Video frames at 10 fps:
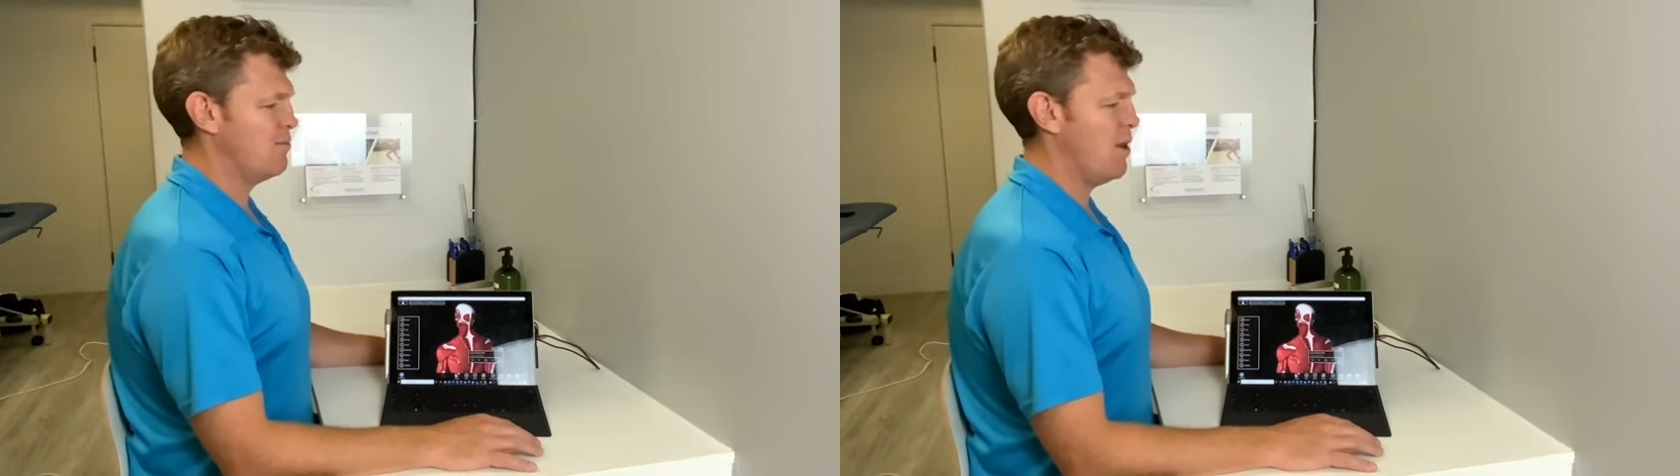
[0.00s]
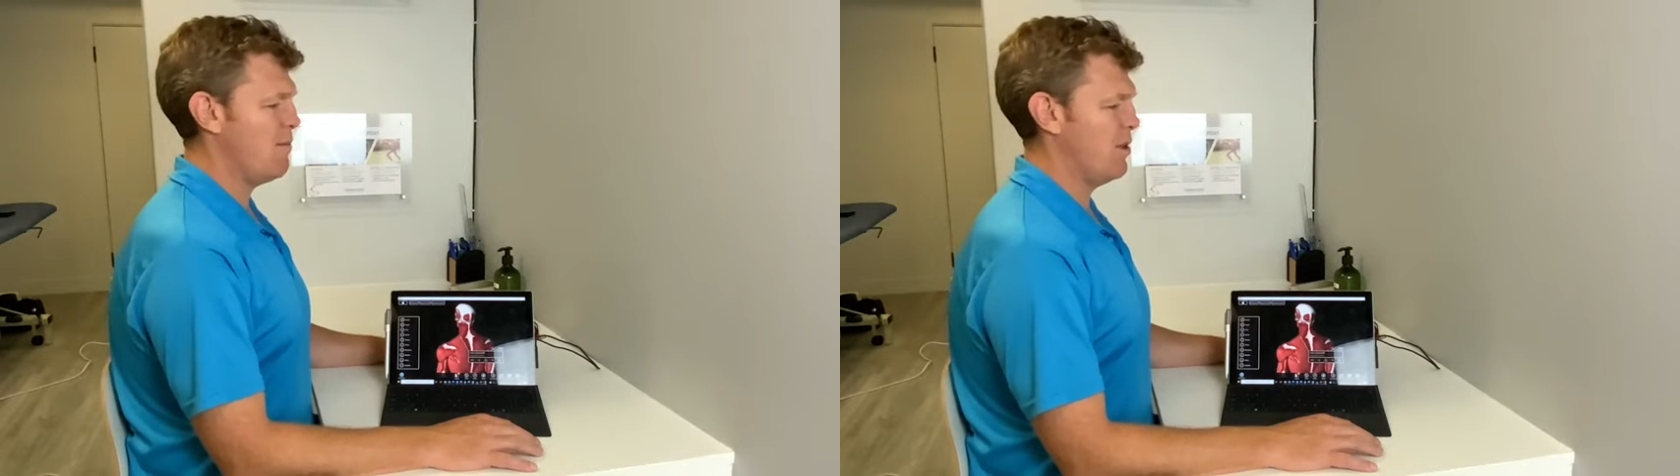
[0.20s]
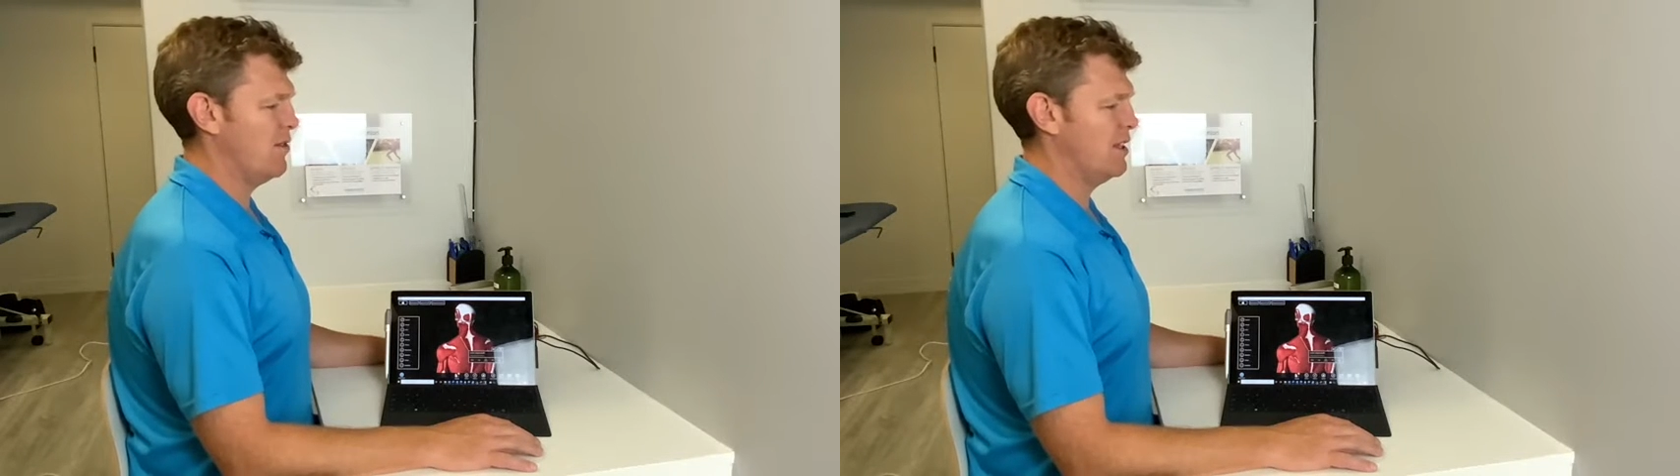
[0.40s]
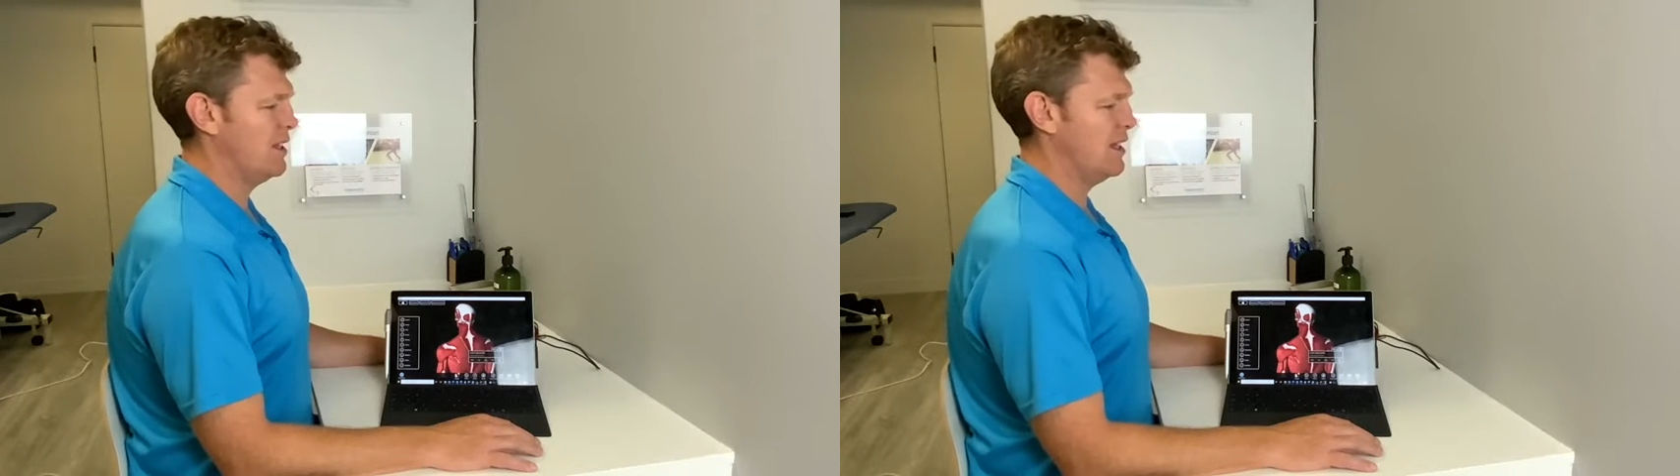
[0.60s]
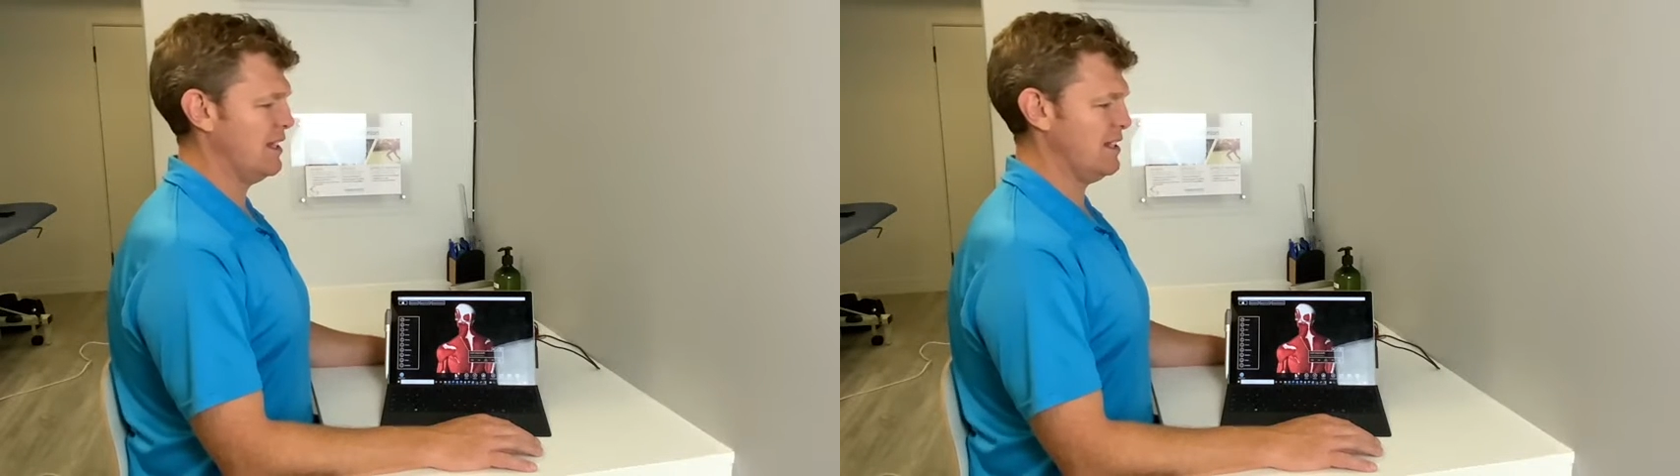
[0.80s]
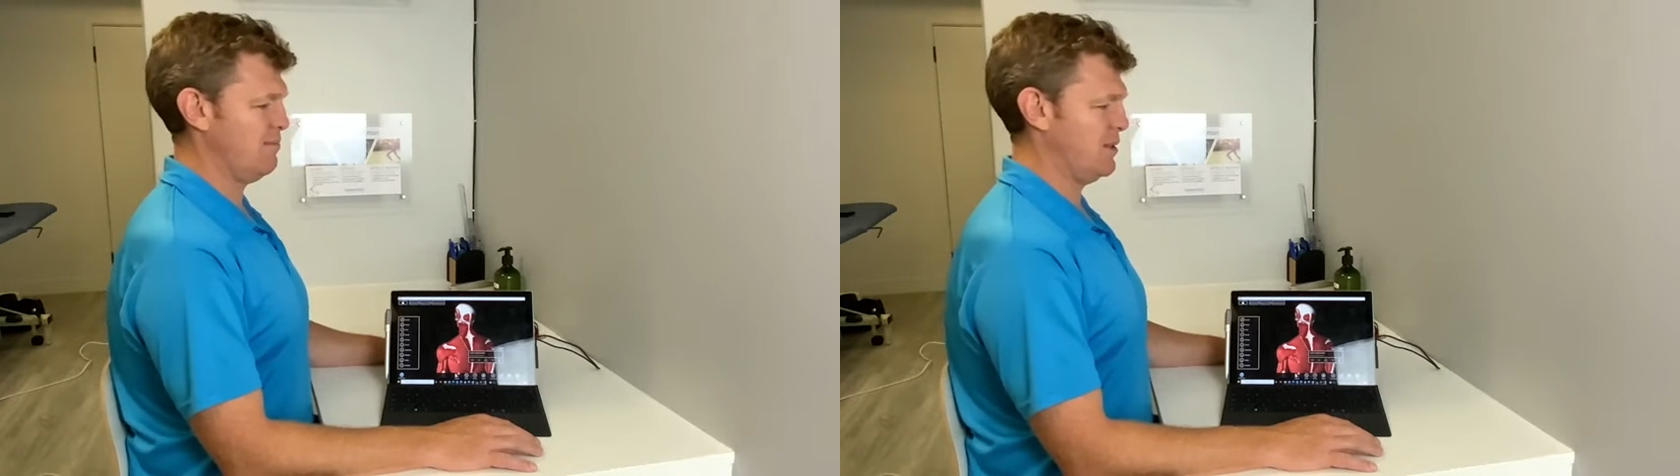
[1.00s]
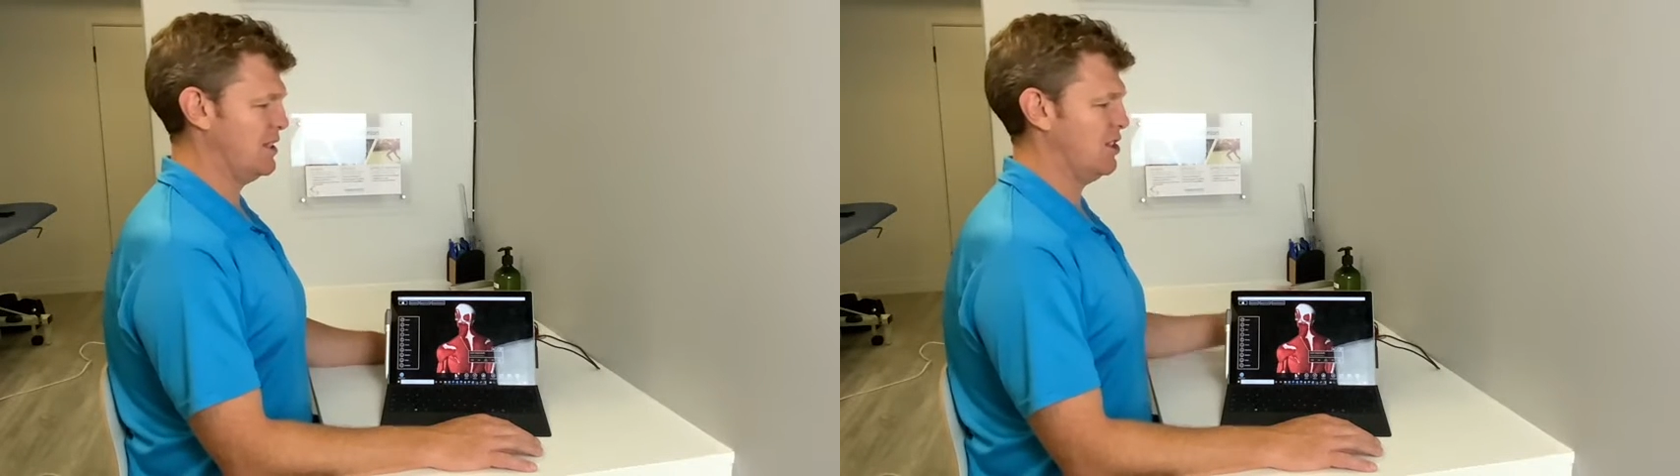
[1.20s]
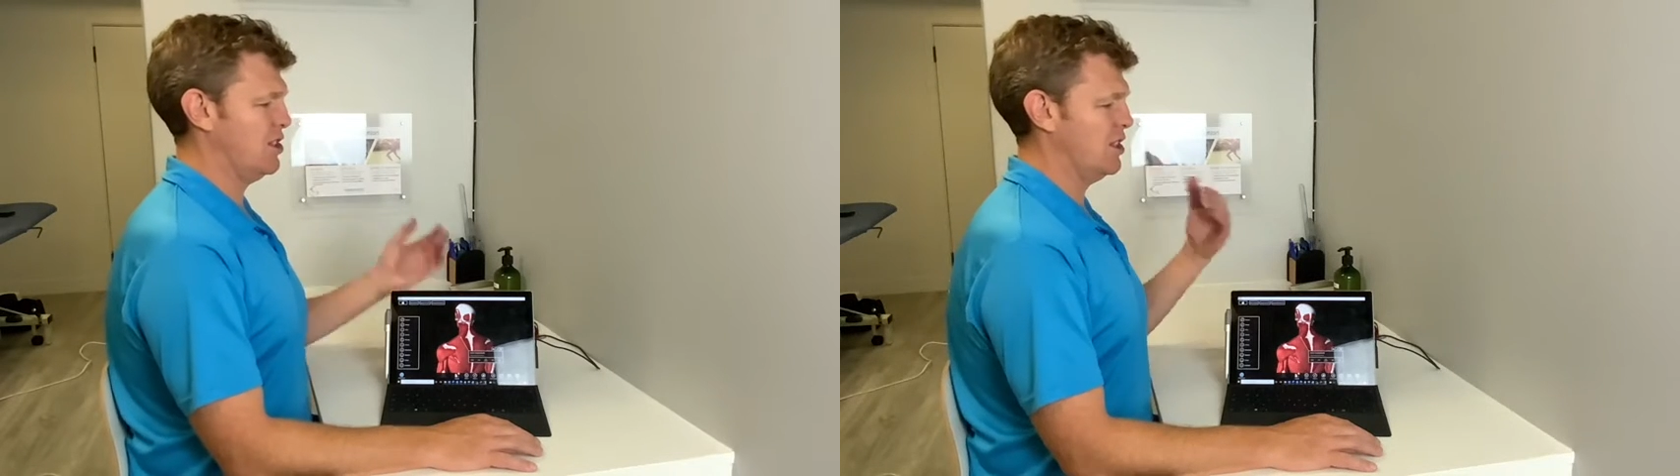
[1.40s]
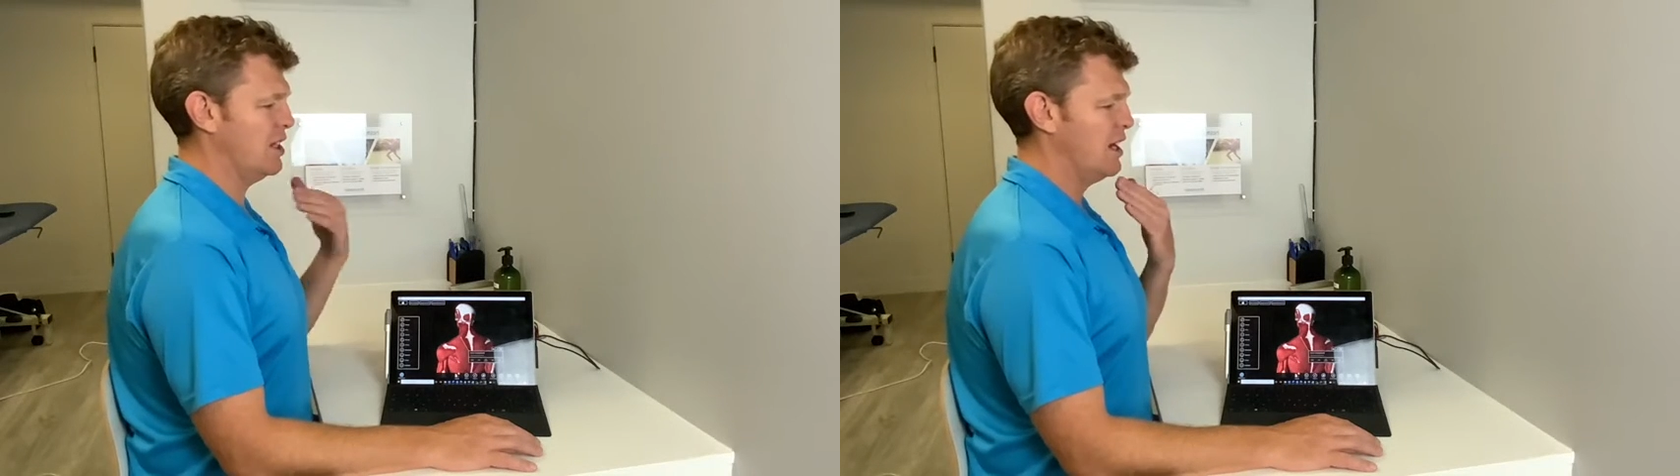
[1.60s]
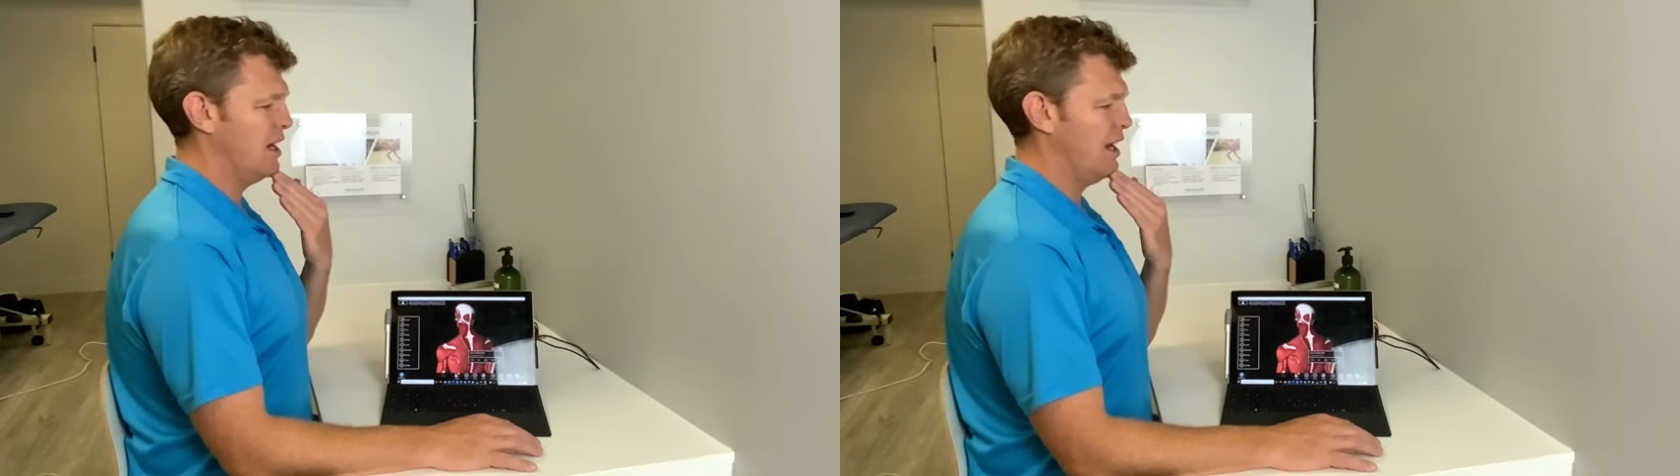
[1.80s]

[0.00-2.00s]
when we're in this position,